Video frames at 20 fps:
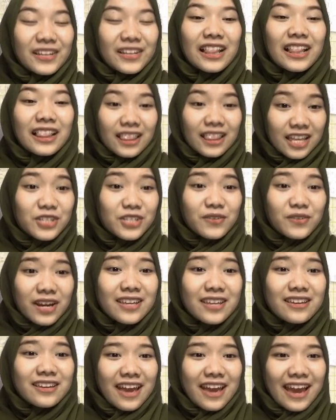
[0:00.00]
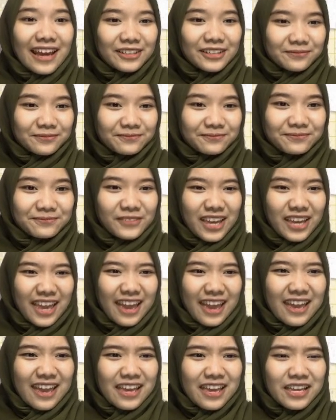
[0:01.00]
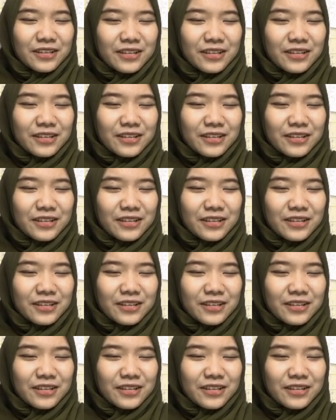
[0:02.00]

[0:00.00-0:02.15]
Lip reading: Let's try again, okay?